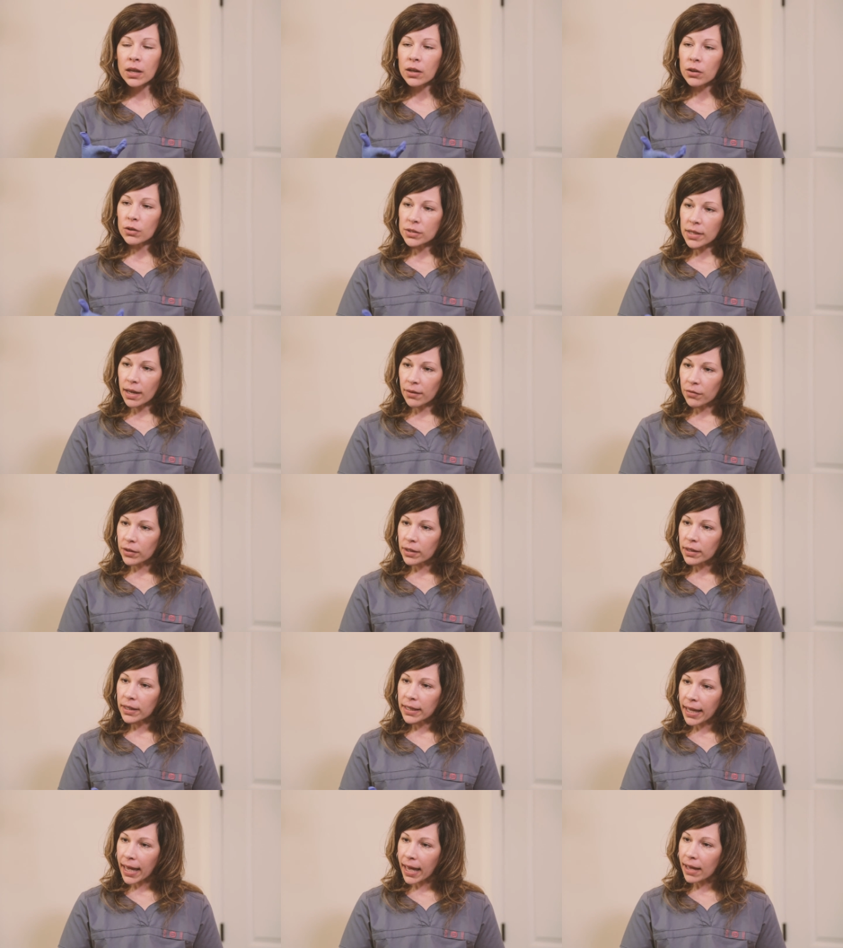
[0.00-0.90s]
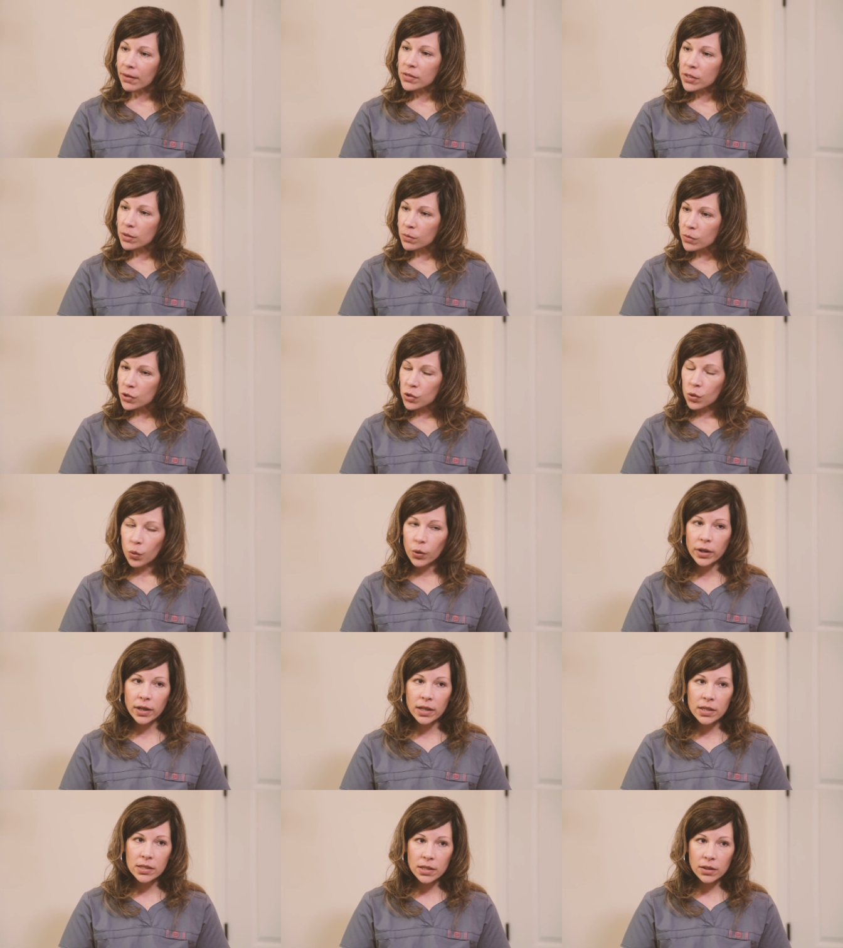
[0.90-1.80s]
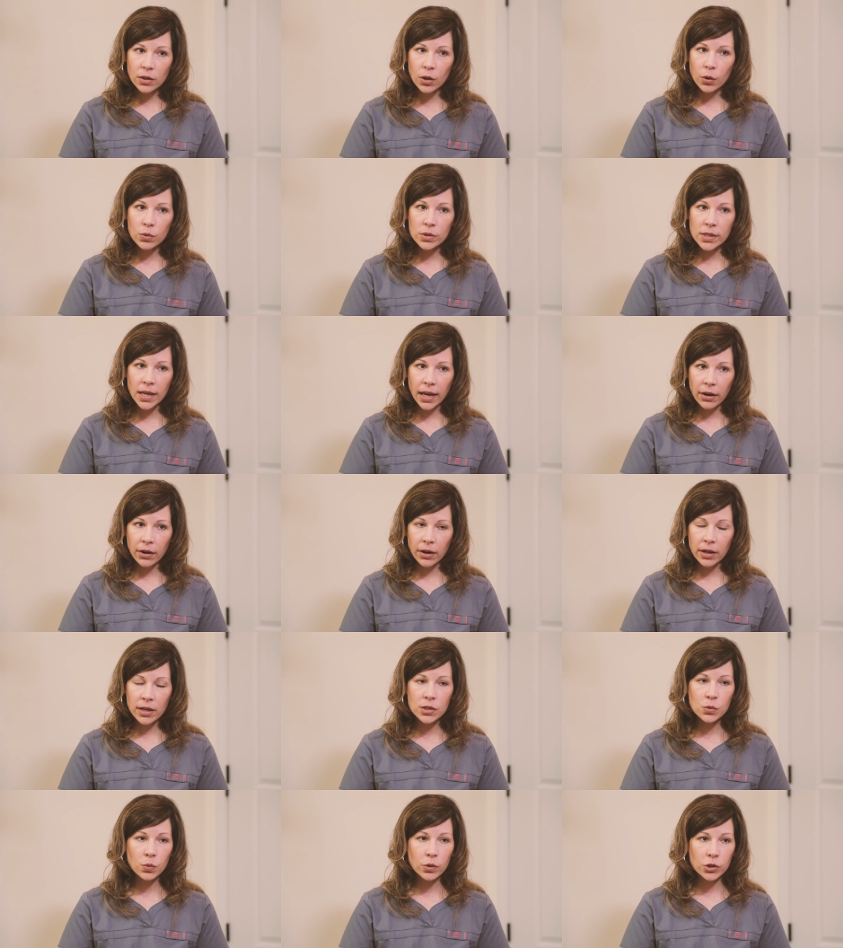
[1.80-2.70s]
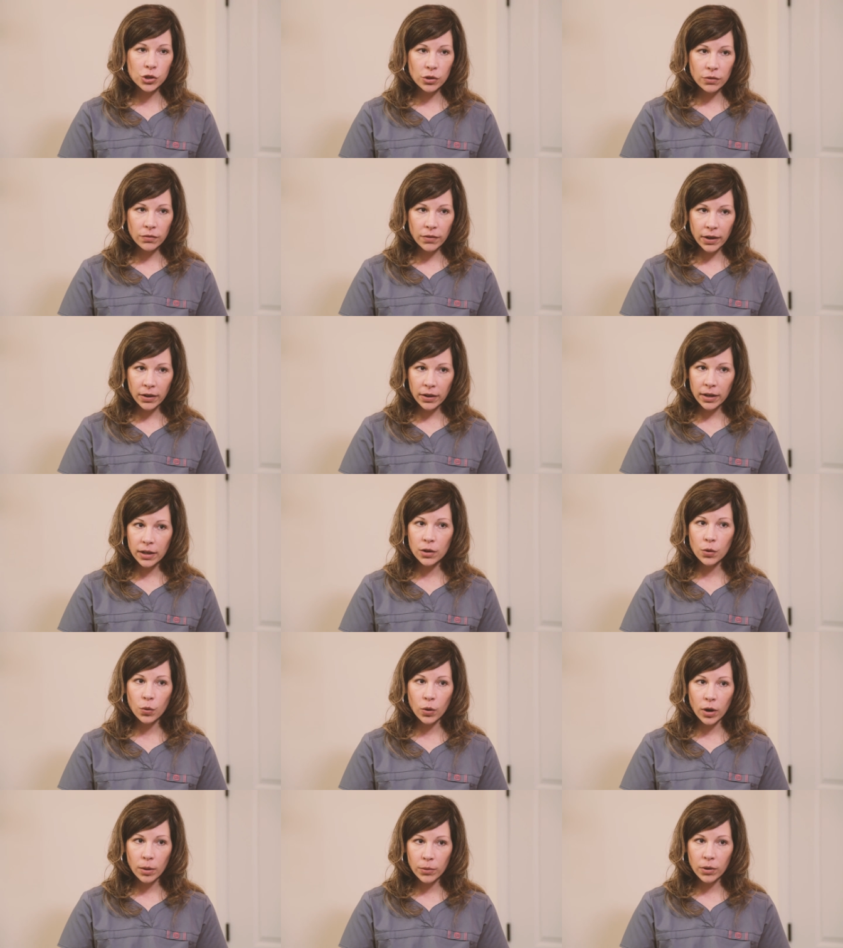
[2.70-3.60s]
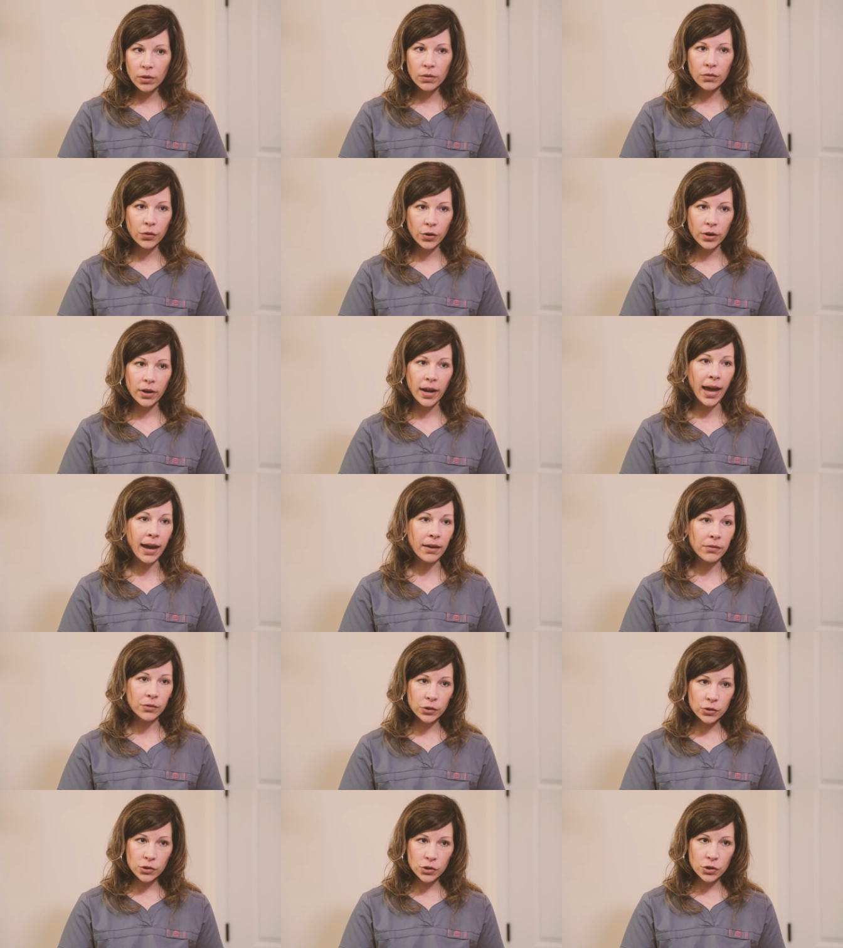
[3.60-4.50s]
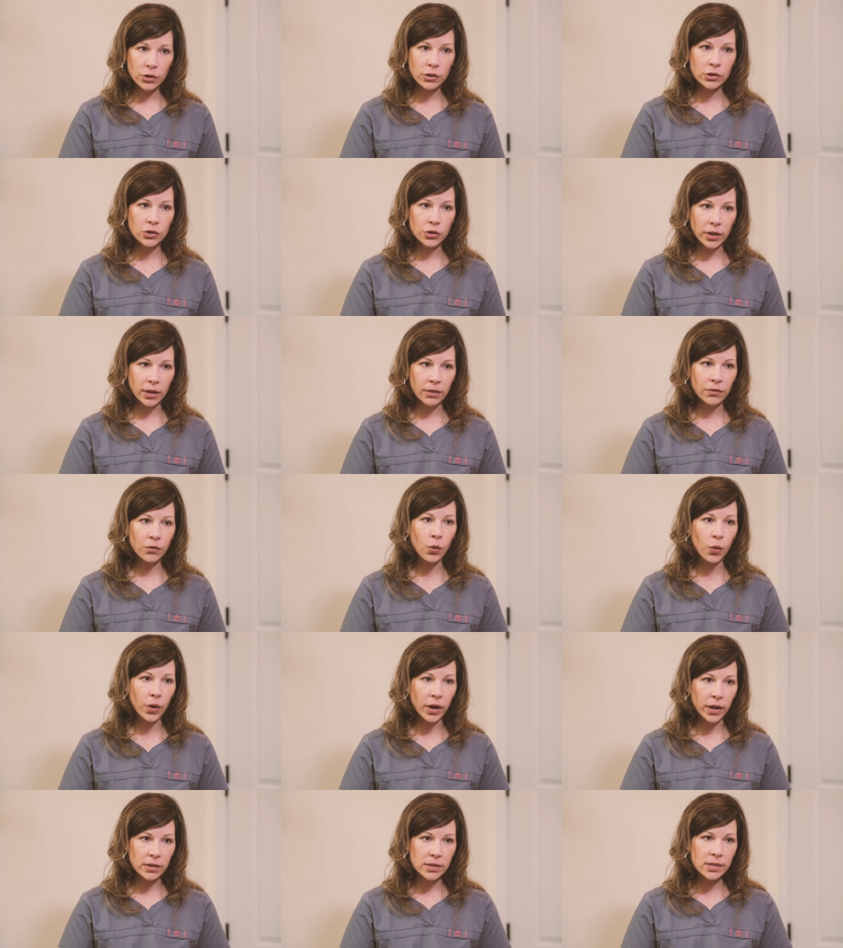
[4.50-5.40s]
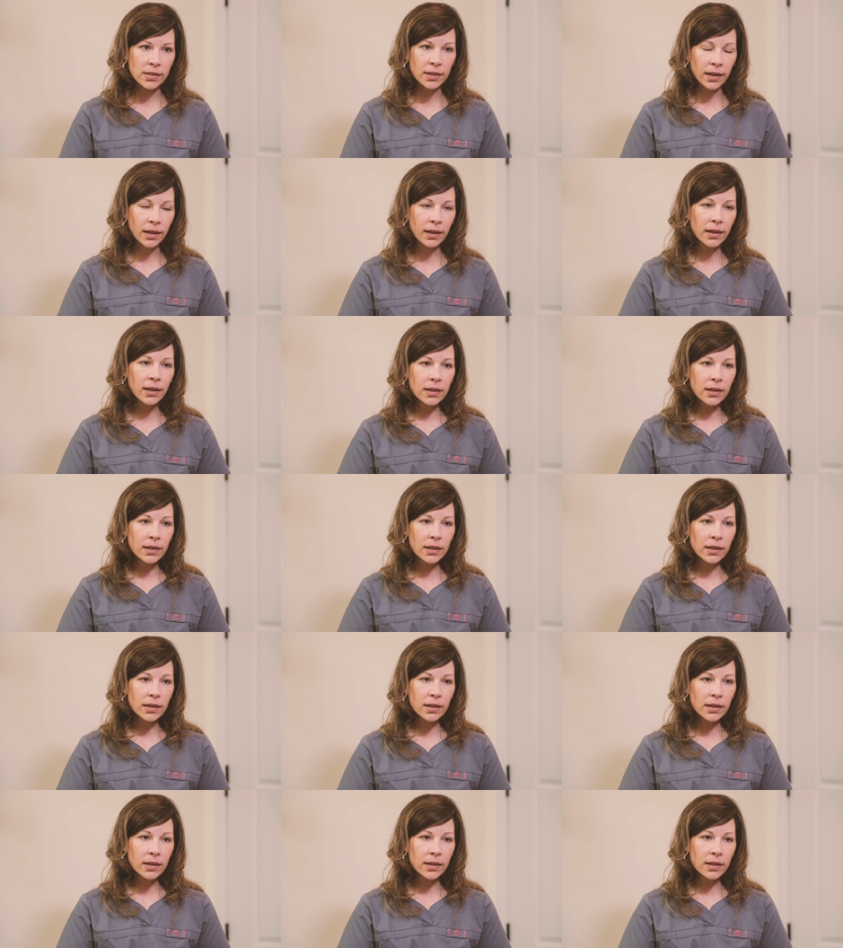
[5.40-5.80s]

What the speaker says: You'll definitely have some soreness in those areas, which are very normal for after surgery, of course.